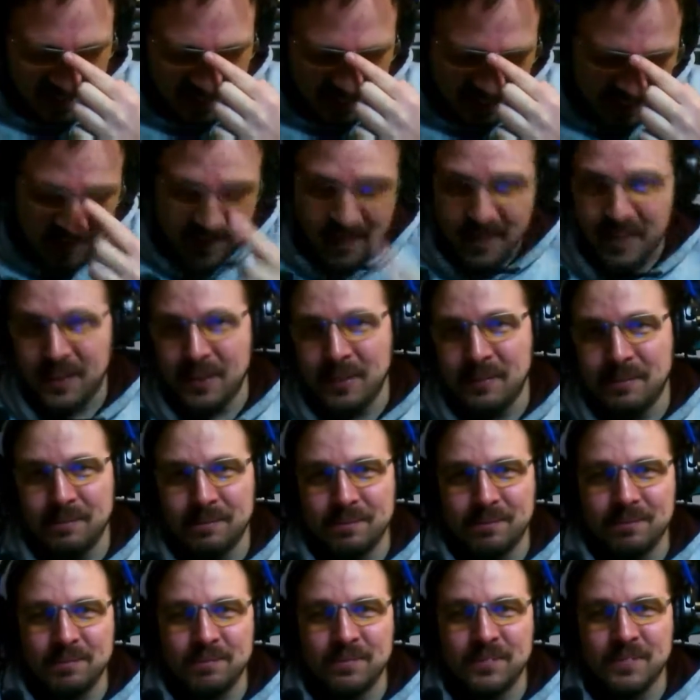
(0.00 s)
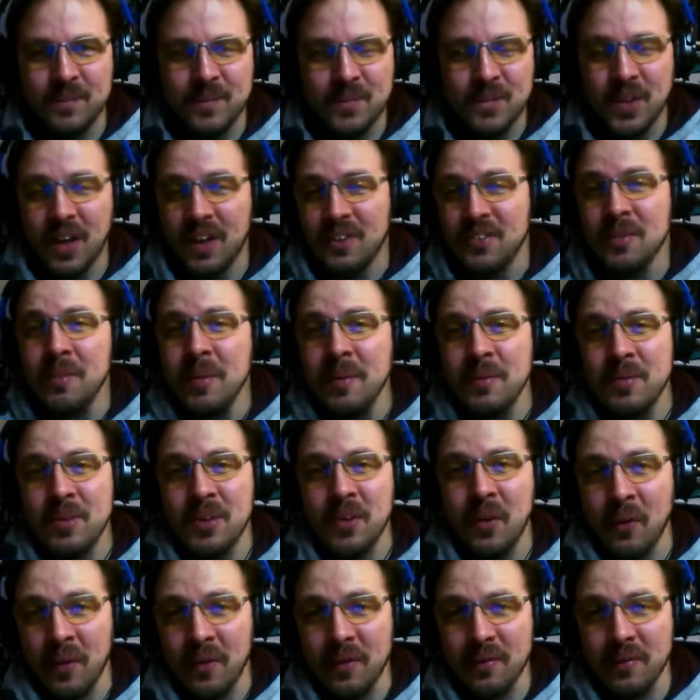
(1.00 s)
Sorry. Sometimes
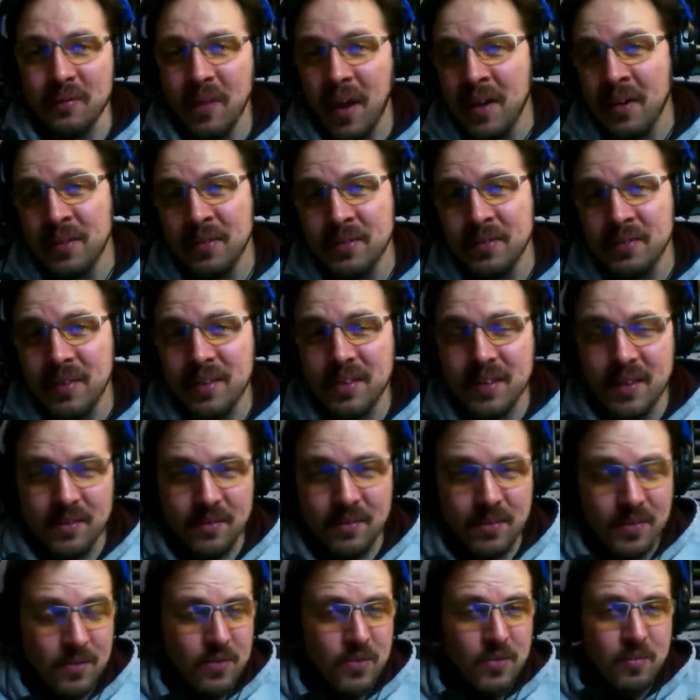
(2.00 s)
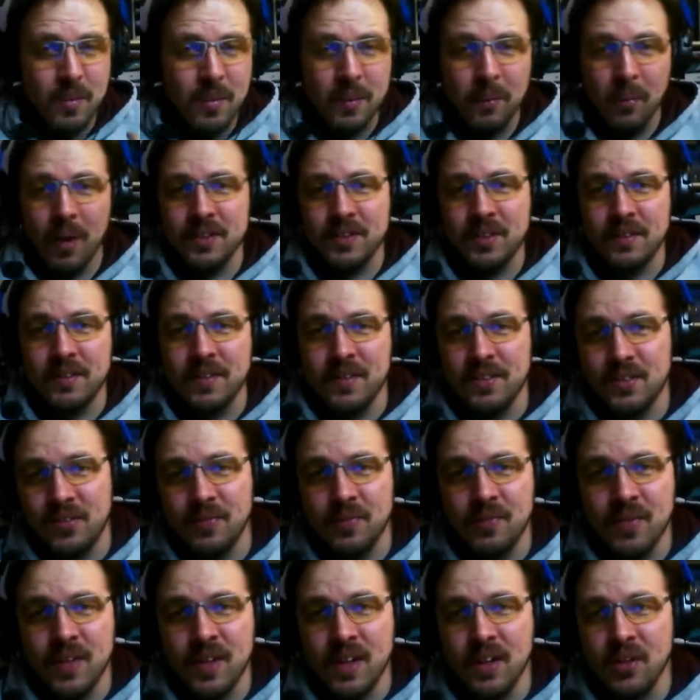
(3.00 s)
I don't know. If you've been watching
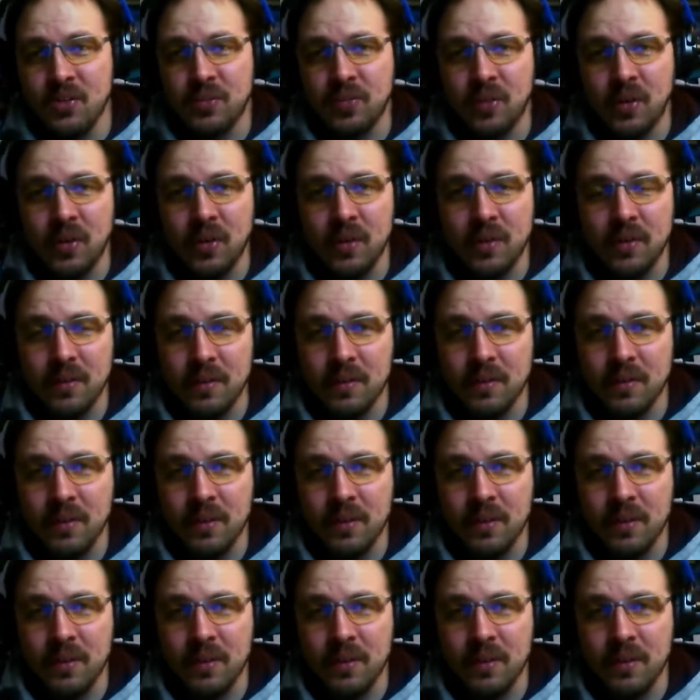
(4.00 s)
these videos for